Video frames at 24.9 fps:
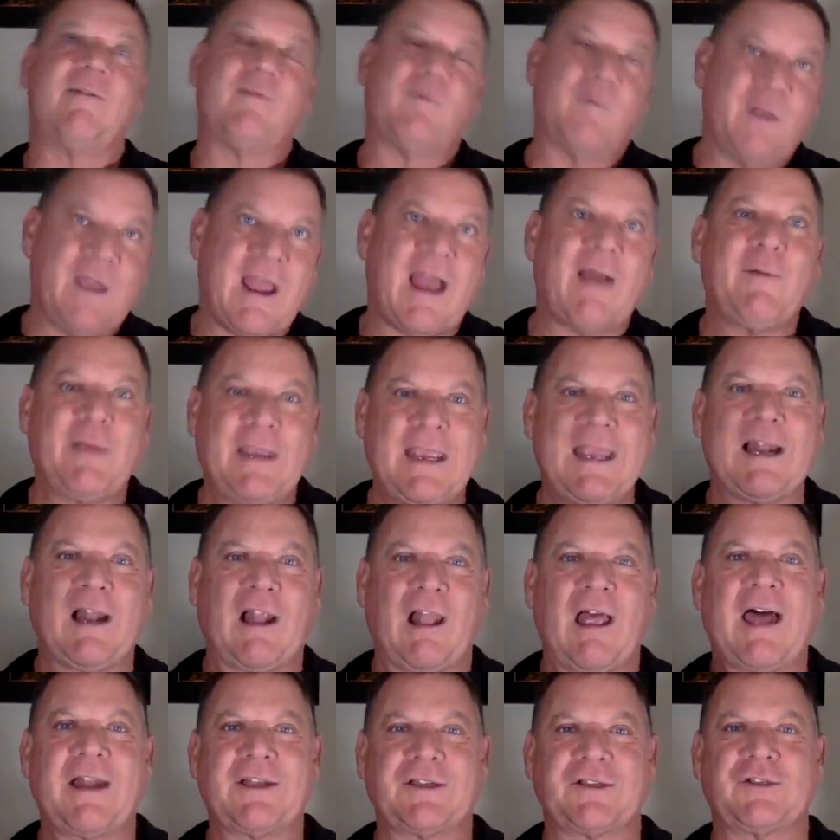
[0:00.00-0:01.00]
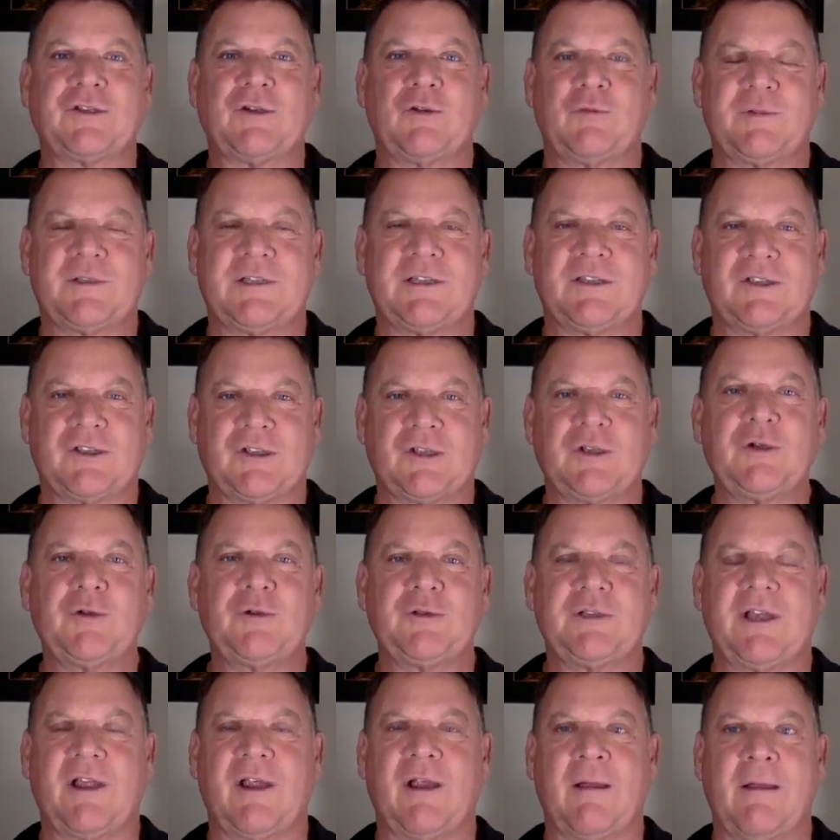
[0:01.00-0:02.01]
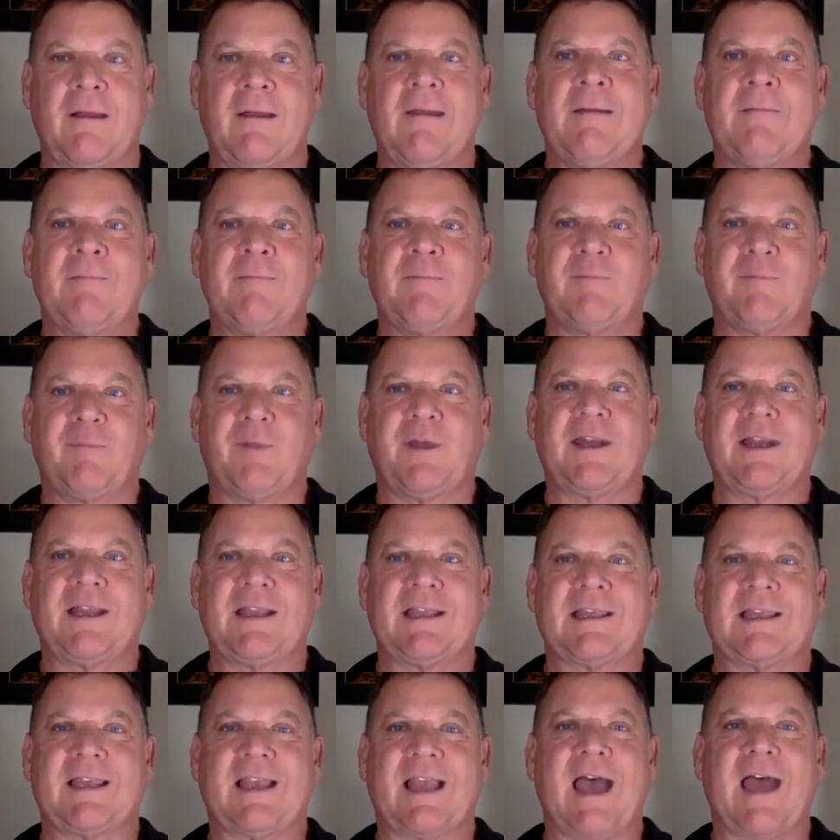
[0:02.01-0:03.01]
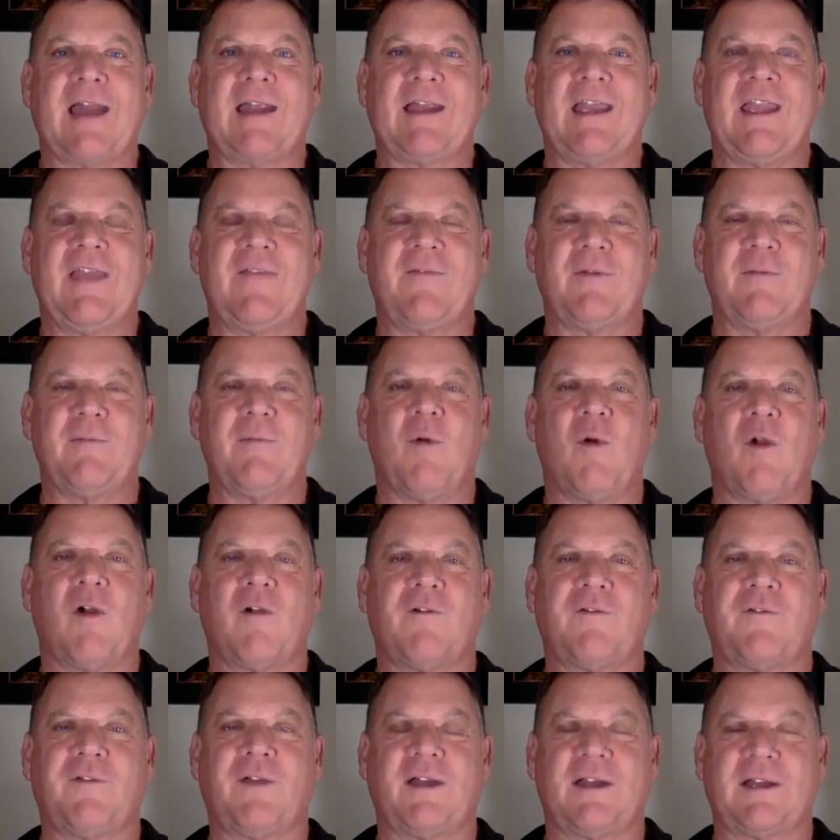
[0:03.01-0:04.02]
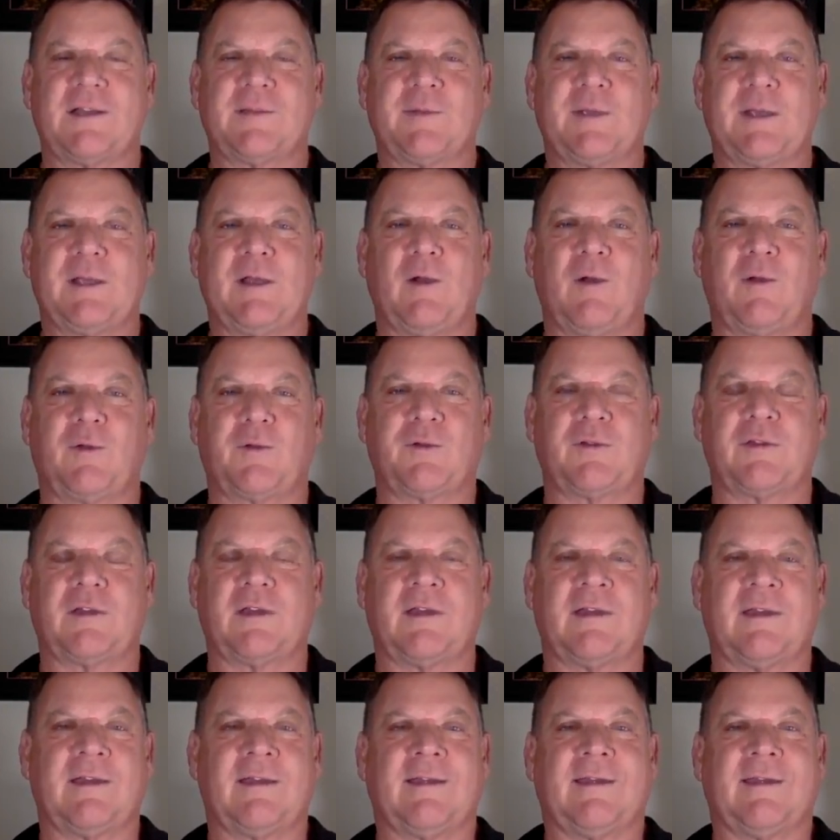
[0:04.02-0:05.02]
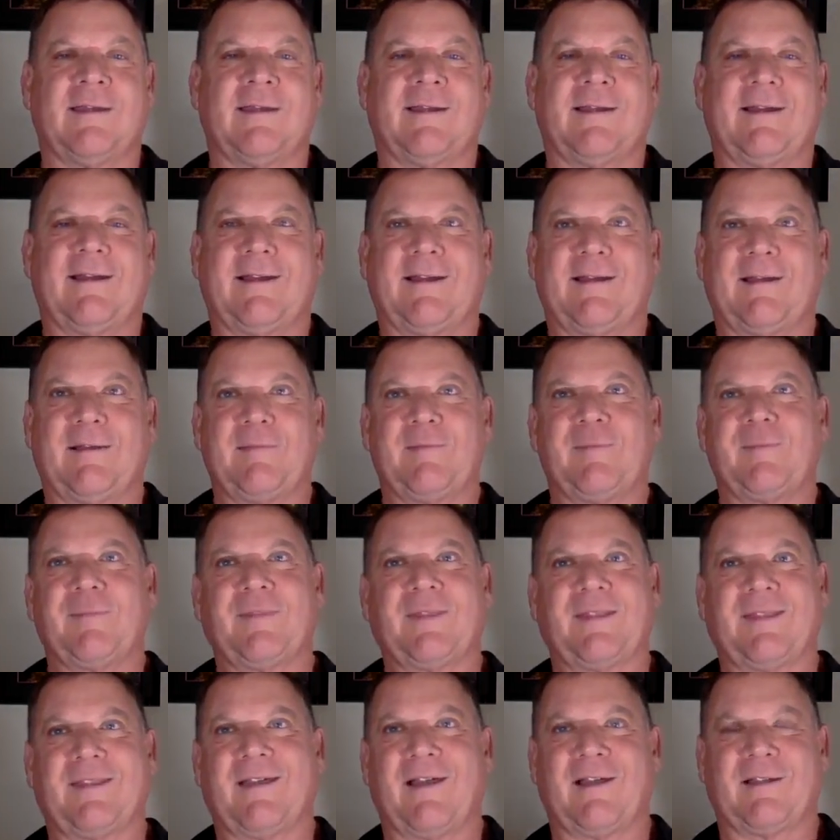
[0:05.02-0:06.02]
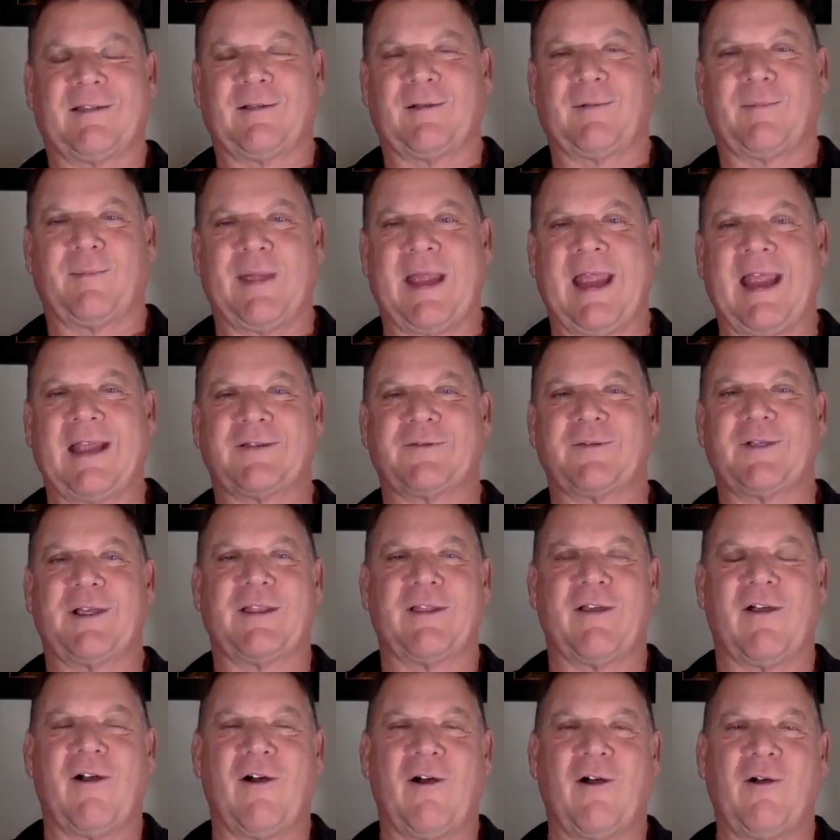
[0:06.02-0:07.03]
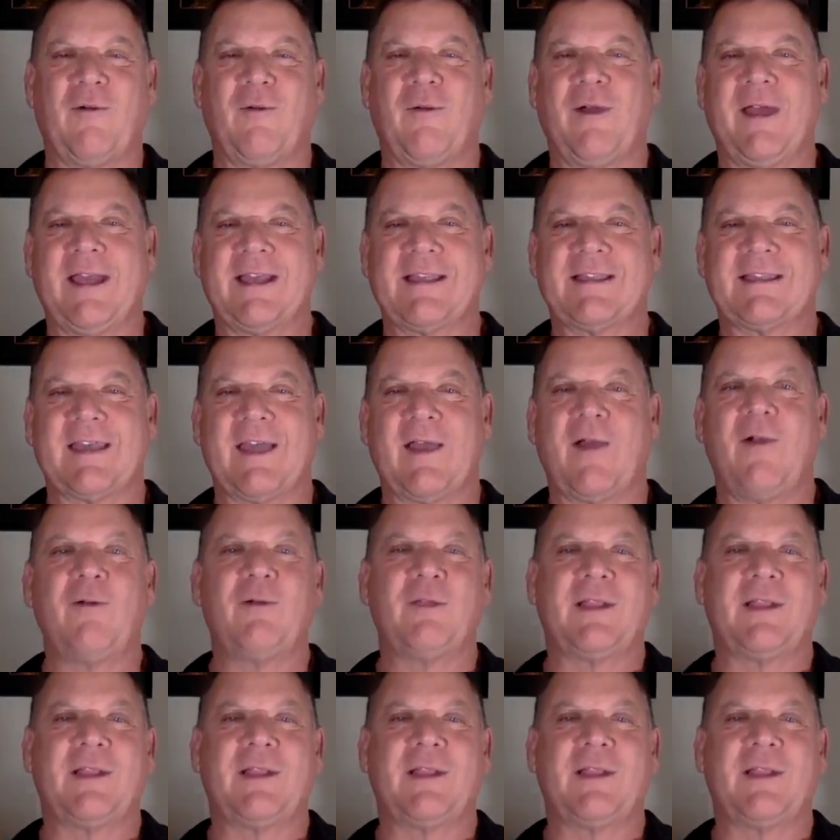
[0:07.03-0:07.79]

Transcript: We eat a lot of soups and stews here, but it's kind of even more fun as we go through the our little pantry in the hallway and say, "Oh,